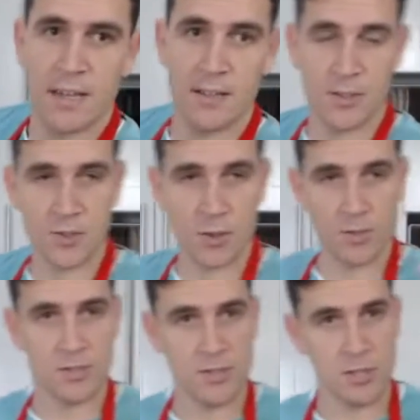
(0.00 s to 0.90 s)
and the
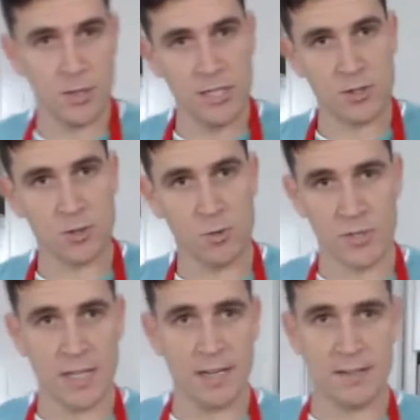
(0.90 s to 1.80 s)
salt slowly
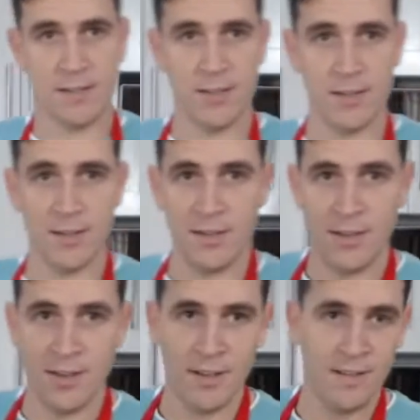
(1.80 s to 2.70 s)
draws out the
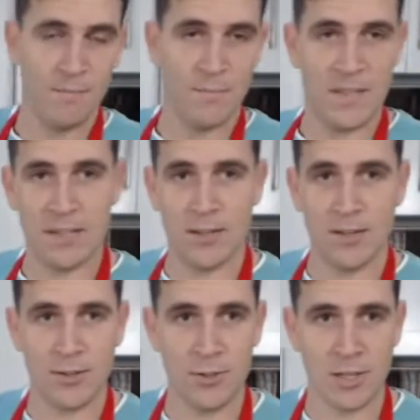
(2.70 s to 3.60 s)

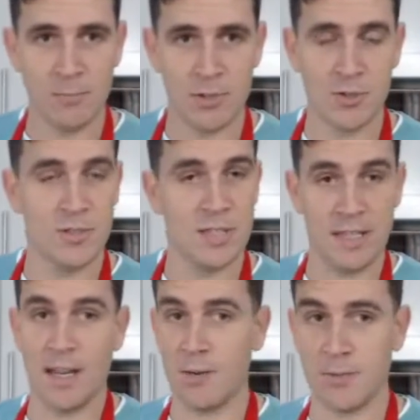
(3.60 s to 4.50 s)
cucumber juice, and
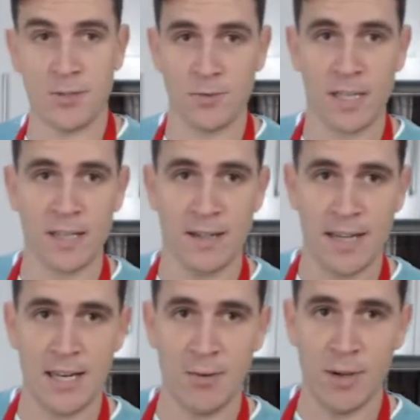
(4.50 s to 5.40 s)
then I would still wring it out
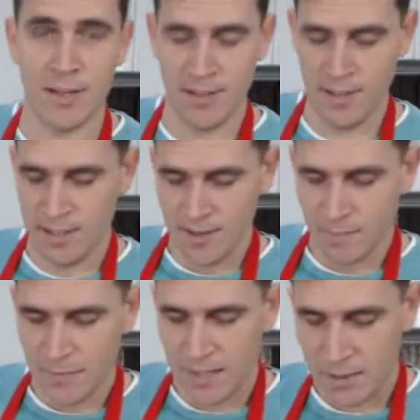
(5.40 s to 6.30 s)
anyway.
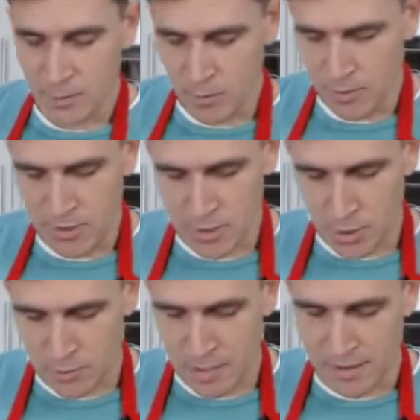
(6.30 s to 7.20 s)
The thing with the
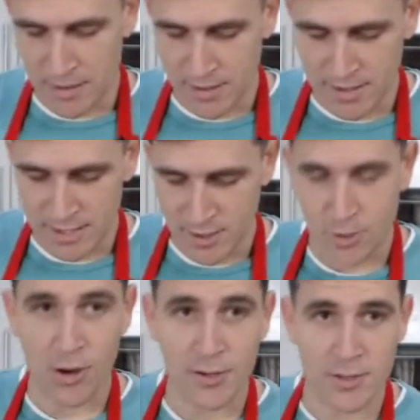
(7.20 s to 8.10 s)
salt method is that you
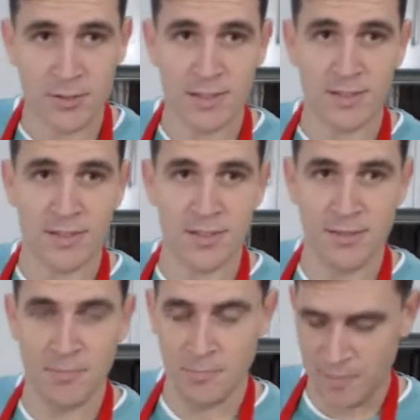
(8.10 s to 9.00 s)
can't do it
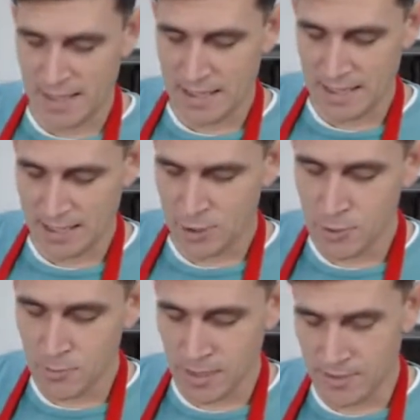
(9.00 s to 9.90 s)
in like 2
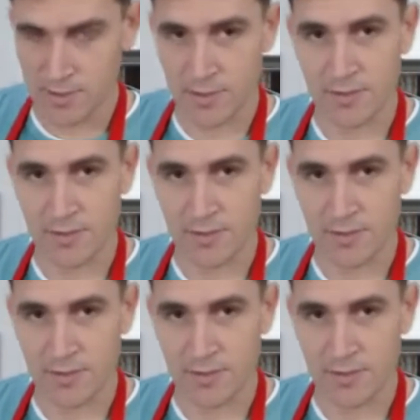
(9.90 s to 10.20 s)
minutes.